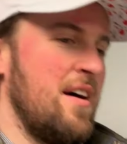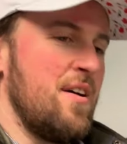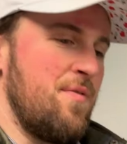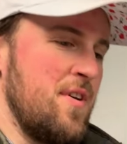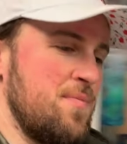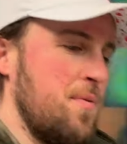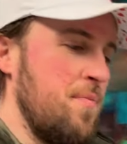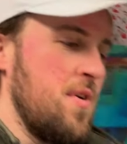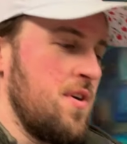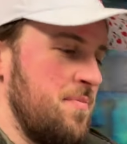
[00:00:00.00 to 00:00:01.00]
on Facebook
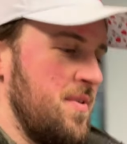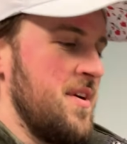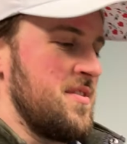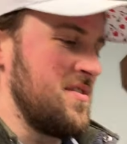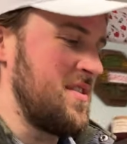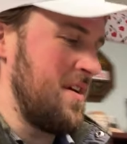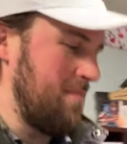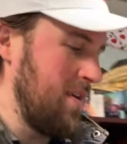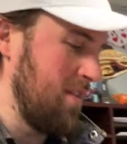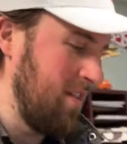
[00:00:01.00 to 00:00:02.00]
Marketplace and sent
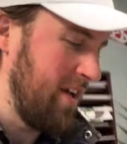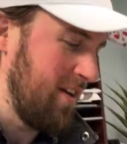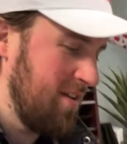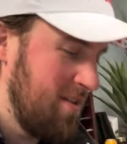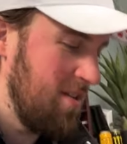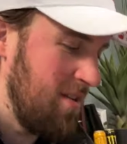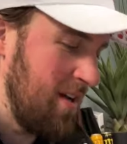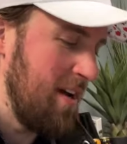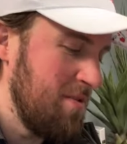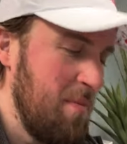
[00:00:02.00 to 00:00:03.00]
me a link to the
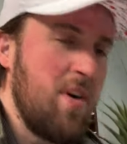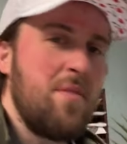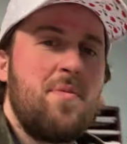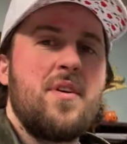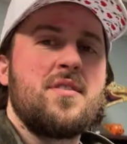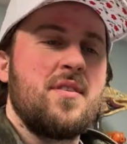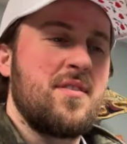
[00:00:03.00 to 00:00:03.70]
guy's Marketplace